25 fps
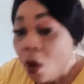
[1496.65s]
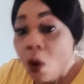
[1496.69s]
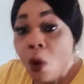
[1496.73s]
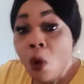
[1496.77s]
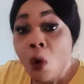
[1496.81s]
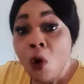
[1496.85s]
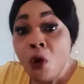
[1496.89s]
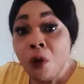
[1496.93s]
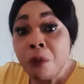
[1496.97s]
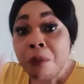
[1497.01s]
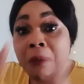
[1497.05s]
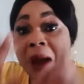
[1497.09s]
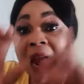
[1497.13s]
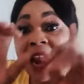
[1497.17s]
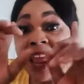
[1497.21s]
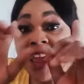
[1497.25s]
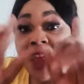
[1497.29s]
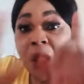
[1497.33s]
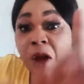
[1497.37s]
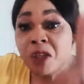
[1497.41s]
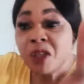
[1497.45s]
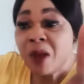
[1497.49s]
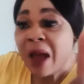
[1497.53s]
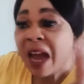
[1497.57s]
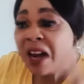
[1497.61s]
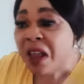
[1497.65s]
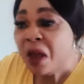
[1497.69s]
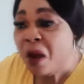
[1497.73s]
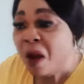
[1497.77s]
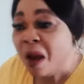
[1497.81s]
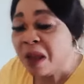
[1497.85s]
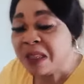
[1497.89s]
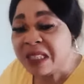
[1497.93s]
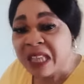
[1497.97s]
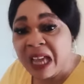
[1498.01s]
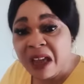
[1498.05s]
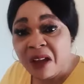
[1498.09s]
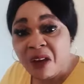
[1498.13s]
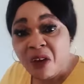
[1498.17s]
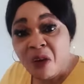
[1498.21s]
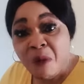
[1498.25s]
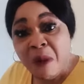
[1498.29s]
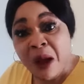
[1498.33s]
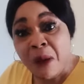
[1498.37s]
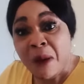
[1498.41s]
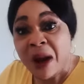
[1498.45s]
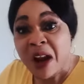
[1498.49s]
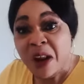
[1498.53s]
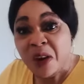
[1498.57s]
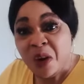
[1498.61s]
Oh, Benny, you're sorry, Otter. My
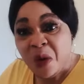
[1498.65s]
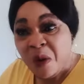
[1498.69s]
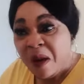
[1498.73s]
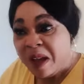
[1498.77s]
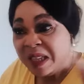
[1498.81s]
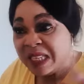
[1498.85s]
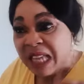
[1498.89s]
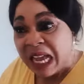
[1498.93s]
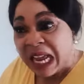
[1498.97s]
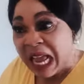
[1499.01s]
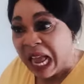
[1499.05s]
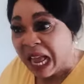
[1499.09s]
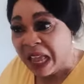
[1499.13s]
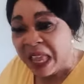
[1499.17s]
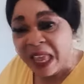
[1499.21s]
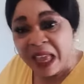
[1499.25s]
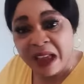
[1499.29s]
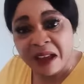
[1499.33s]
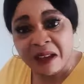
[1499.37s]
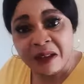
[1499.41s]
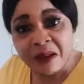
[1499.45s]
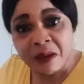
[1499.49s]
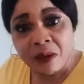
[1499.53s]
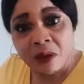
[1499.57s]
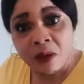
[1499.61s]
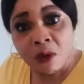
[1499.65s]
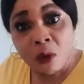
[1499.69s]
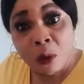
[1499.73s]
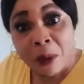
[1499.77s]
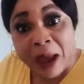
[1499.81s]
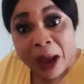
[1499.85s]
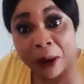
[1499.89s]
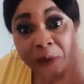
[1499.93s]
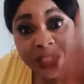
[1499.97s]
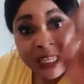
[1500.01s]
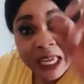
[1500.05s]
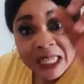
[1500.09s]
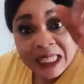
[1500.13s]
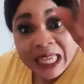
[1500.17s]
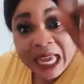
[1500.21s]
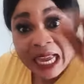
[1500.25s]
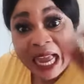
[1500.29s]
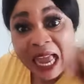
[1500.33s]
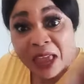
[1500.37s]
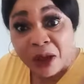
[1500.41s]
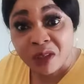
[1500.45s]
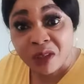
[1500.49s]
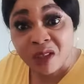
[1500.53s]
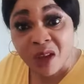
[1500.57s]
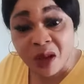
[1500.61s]
brother knew a saga here. Who belts his saga
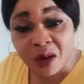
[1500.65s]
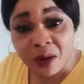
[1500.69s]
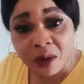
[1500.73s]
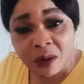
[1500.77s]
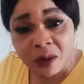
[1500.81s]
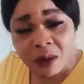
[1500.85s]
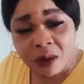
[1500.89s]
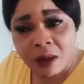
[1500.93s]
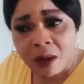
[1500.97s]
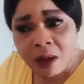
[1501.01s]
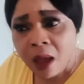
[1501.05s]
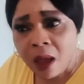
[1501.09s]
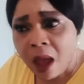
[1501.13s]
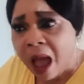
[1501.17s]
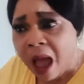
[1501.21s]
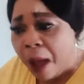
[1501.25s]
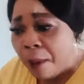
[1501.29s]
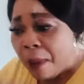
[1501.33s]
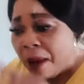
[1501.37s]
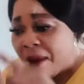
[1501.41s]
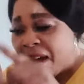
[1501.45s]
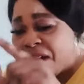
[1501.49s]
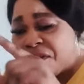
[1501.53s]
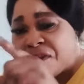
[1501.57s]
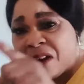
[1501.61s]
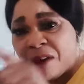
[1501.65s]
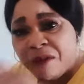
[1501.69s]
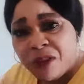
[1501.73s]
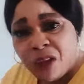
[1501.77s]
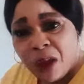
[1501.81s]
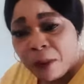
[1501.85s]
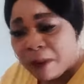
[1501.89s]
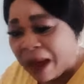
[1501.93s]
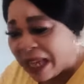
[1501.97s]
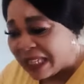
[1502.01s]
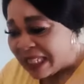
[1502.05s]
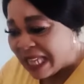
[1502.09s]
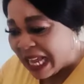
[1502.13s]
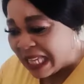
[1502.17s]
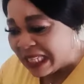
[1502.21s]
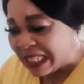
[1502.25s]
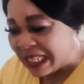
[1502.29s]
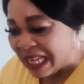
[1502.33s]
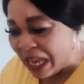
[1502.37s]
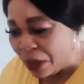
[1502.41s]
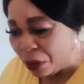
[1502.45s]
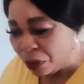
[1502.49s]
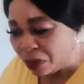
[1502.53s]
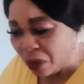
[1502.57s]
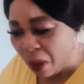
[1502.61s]
your son? I will have from the bass yet in
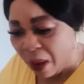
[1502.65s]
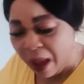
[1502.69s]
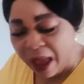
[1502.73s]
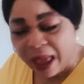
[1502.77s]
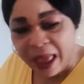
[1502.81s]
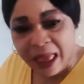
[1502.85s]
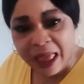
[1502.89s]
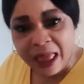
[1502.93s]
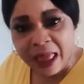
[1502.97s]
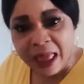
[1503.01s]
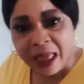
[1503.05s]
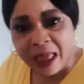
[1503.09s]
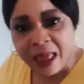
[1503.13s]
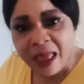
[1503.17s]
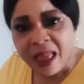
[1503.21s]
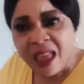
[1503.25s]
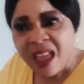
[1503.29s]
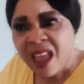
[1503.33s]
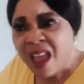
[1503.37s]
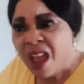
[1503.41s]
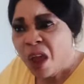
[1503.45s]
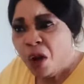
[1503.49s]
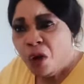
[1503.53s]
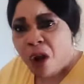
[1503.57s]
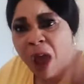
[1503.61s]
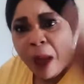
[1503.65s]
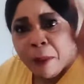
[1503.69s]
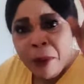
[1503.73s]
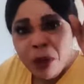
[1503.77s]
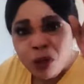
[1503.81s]
your talk. Not the